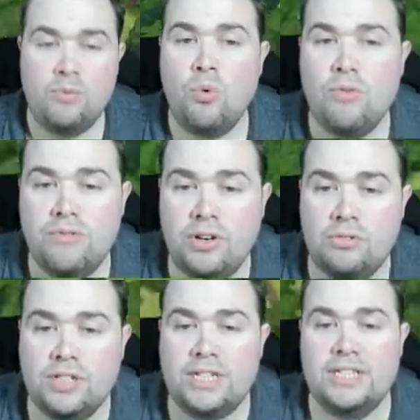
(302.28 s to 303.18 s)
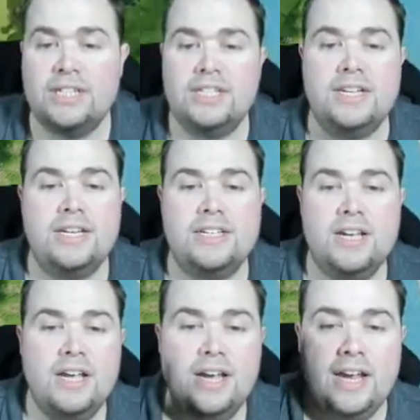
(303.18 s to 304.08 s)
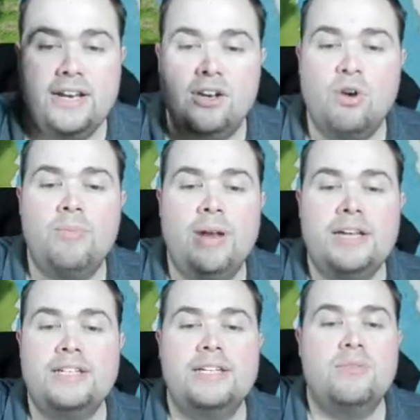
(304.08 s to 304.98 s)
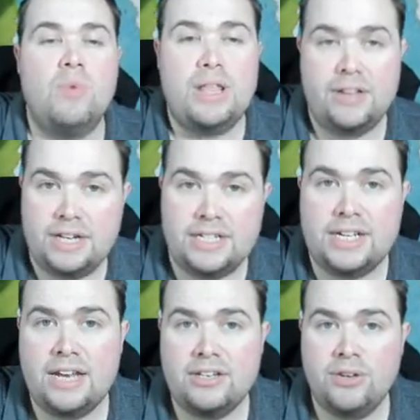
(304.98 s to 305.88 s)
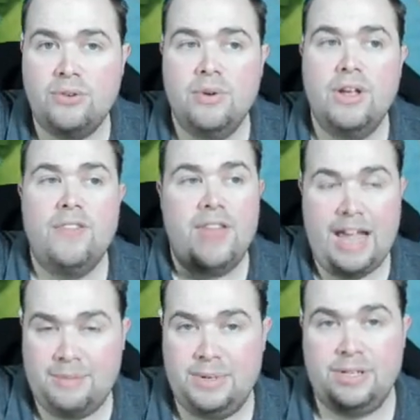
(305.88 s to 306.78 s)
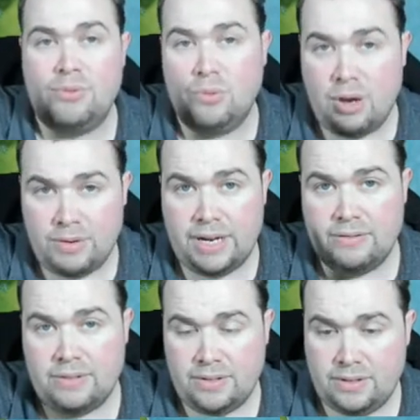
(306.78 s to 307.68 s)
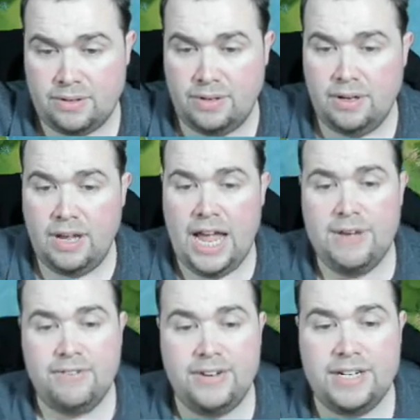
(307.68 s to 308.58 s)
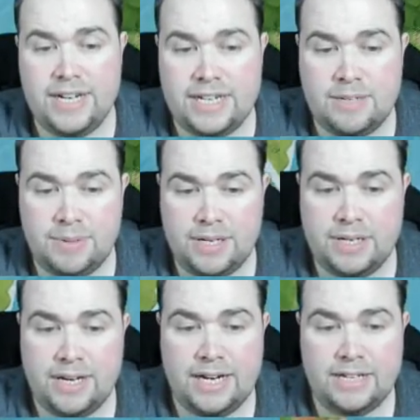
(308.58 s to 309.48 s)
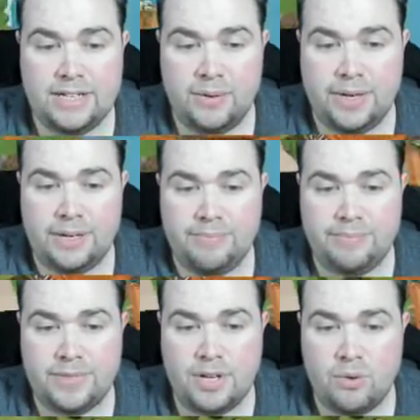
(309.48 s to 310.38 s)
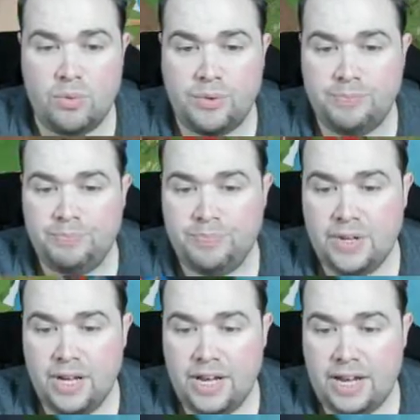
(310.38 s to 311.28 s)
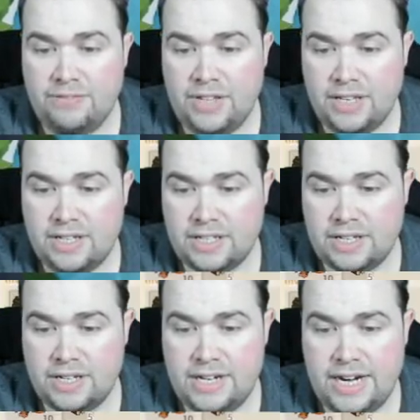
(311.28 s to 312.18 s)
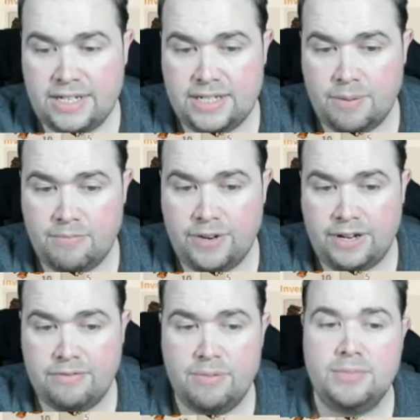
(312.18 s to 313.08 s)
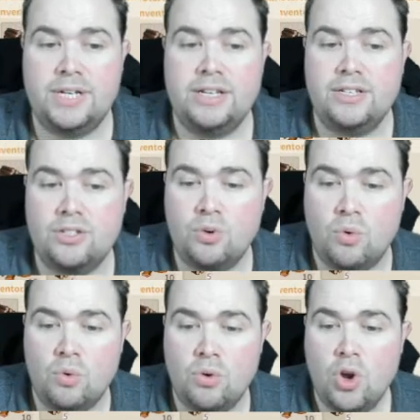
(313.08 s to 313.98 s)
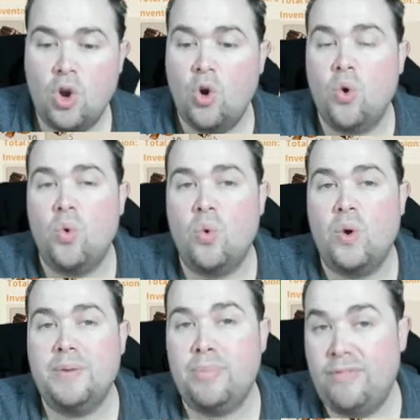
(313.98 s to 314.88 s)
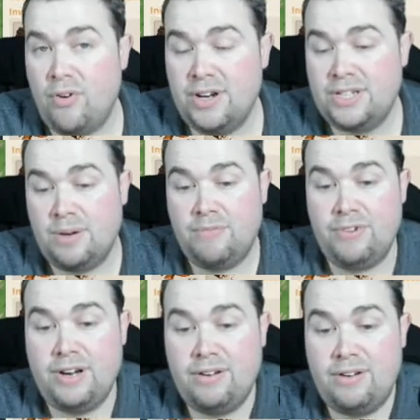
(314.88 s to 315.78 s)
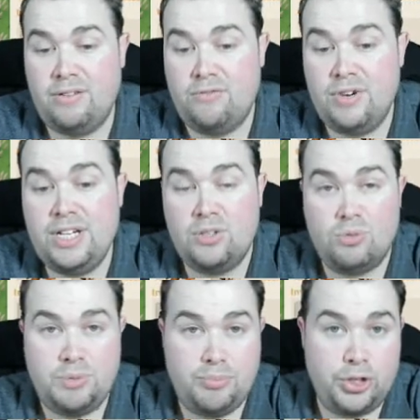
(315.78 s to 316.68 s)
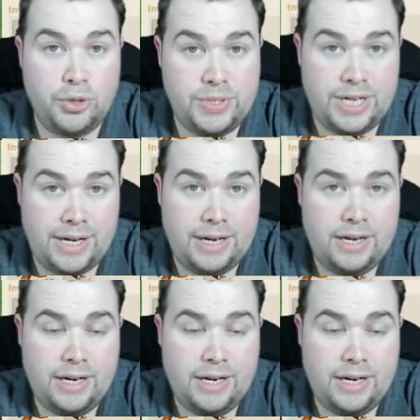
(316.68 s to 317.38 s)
walk for long distances in long places of where they need to get to, their happiness will go down. Everything needs to be connected to it. So if this needs something from, say, the store, or it provides something, resource producing it